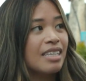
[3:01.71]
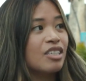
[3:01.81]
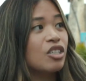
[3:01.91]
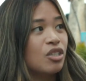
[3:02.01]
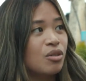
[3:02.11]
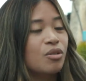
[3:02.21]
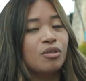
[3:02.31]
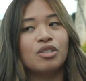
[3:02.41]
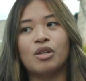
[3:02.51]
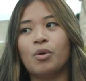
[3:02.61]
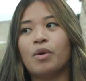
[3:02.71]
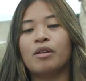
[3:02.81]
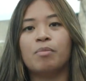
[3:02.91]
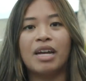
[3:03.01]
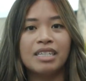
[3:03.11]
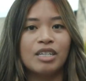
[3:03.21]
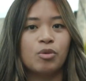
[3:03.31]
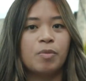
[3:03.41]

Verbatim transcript: this June. So on Mondays,